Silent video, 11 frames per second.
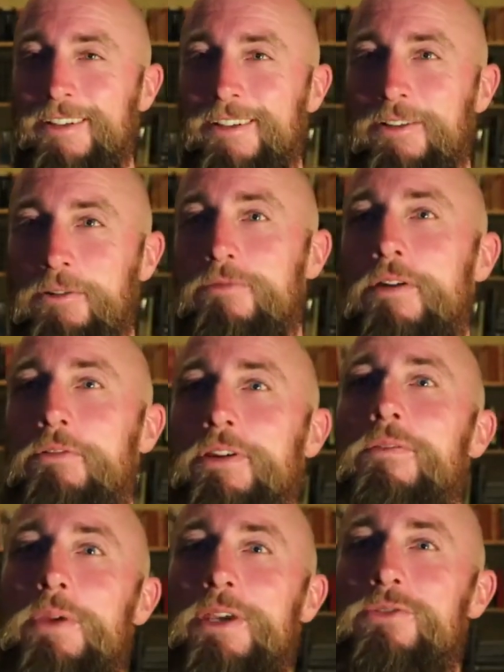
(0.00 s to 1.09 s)
We've never
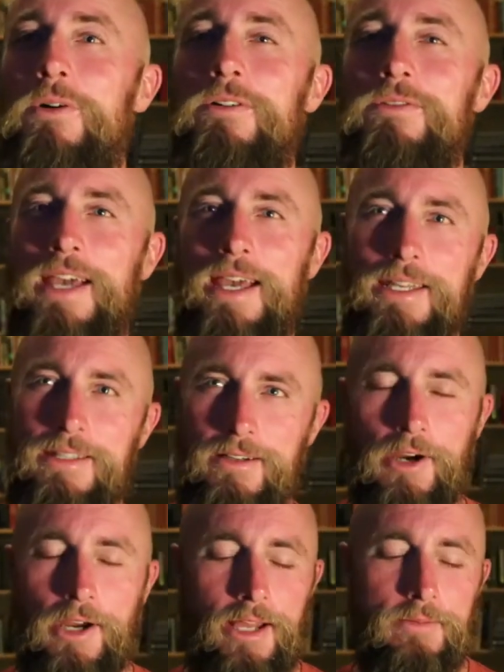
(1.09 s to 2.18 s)
given B12 to any of
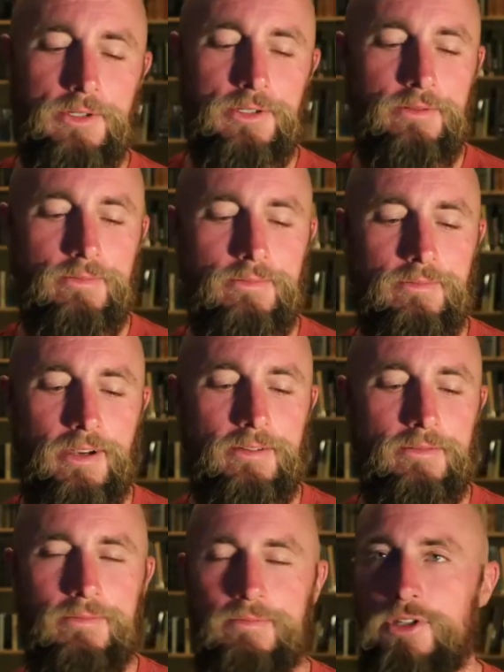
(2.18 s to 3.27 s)
our animals, right?
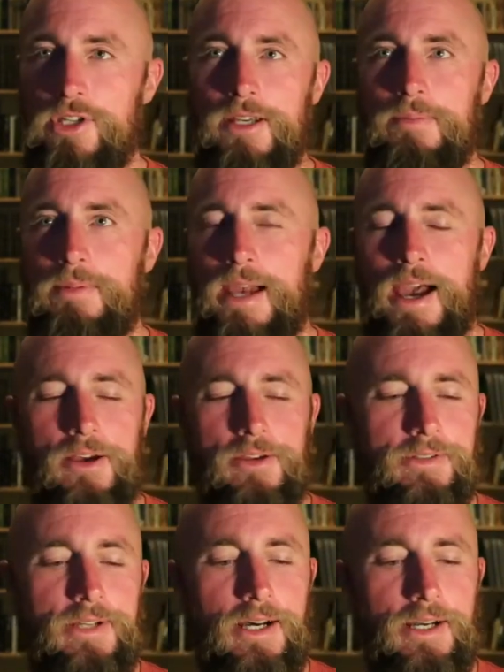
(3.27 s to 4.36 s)
Sheep, cows,
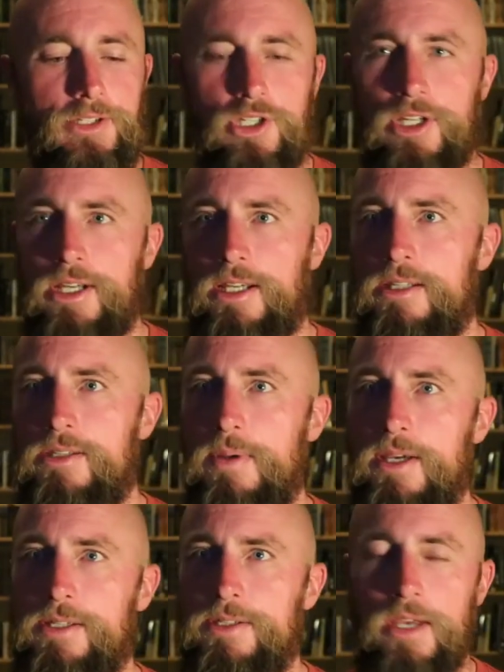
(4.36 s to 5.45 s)
ducks, chickens,
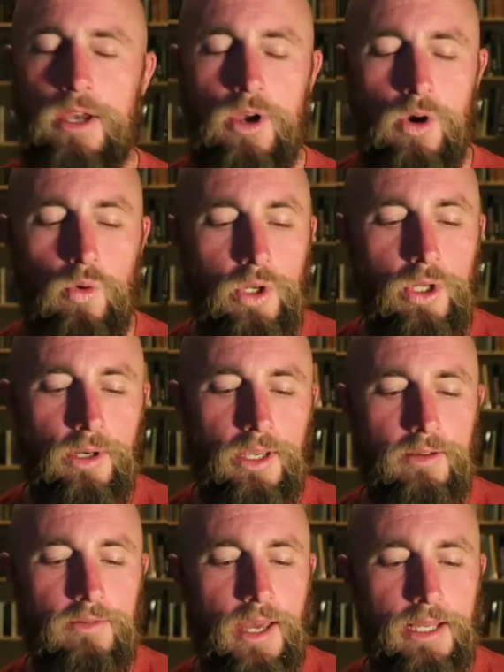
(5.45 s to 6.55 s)
pigs. We don't
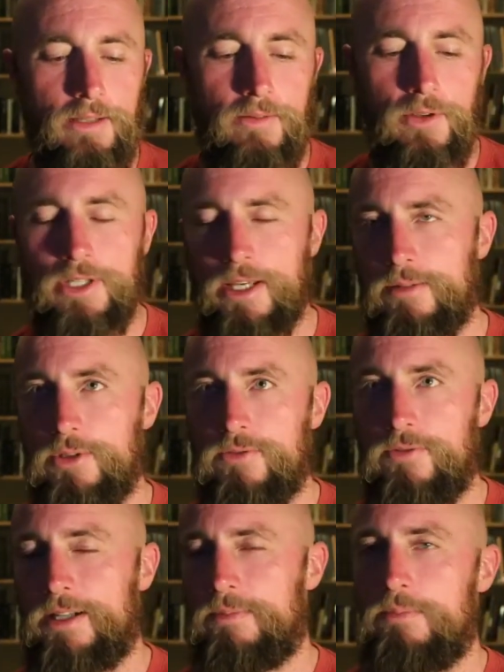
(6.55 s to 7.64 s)
give any of those animals
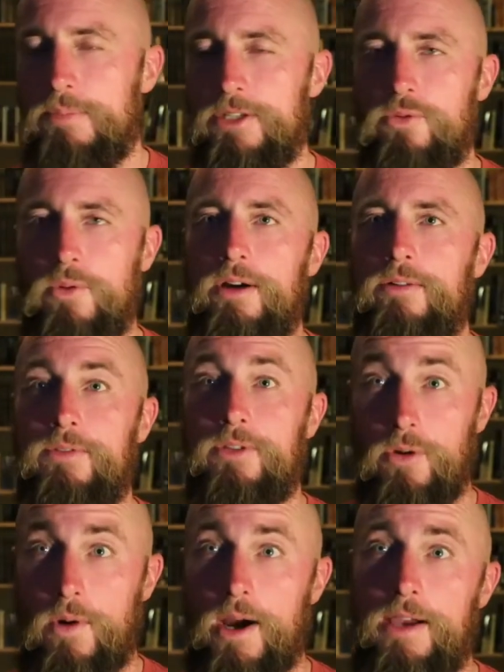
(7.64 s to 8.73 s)
vitamin B12. You
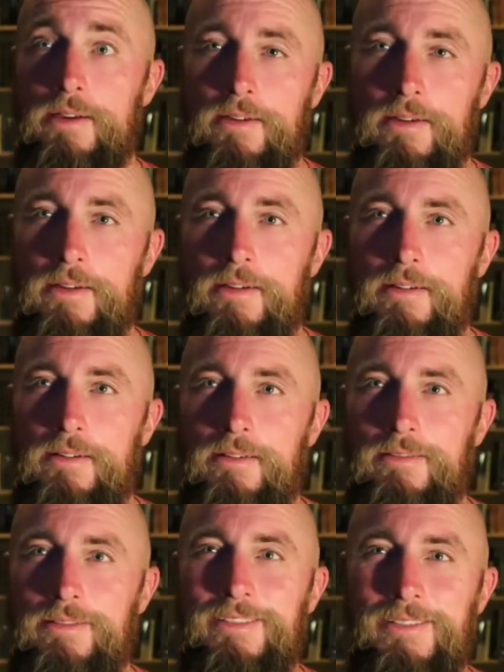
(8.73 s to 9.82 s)
know why?
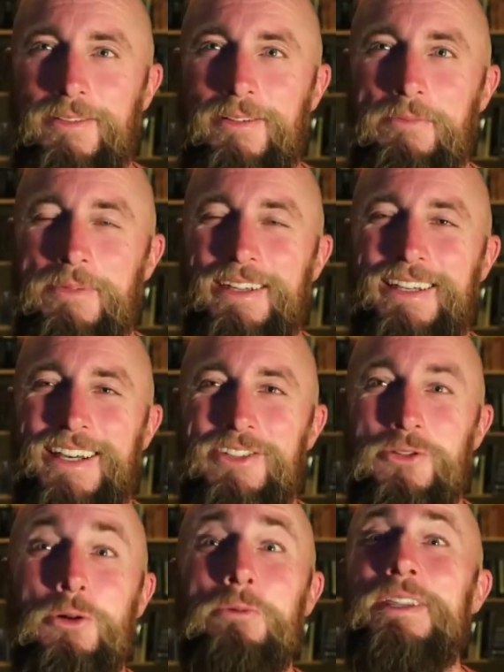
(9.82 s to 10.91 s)
Because
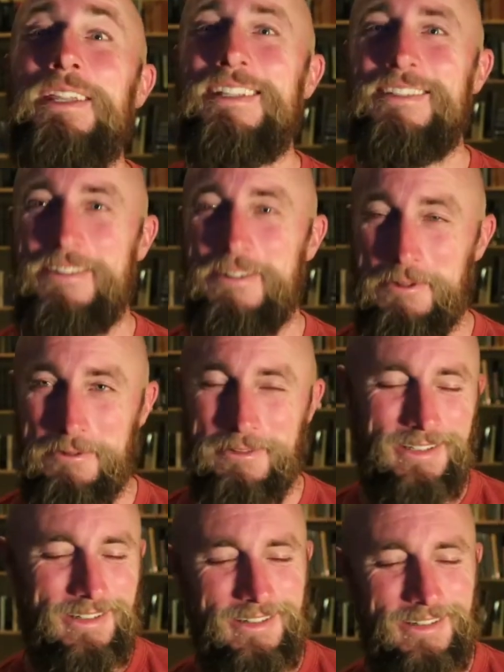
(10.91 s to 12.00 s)
you don't need to.
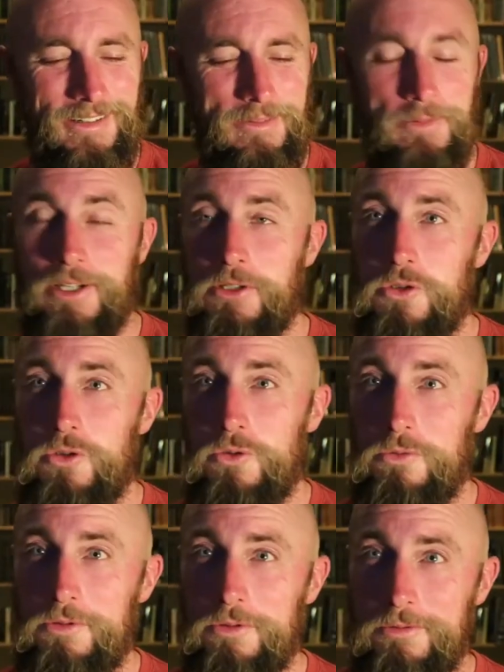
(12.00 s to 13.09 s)
Because you do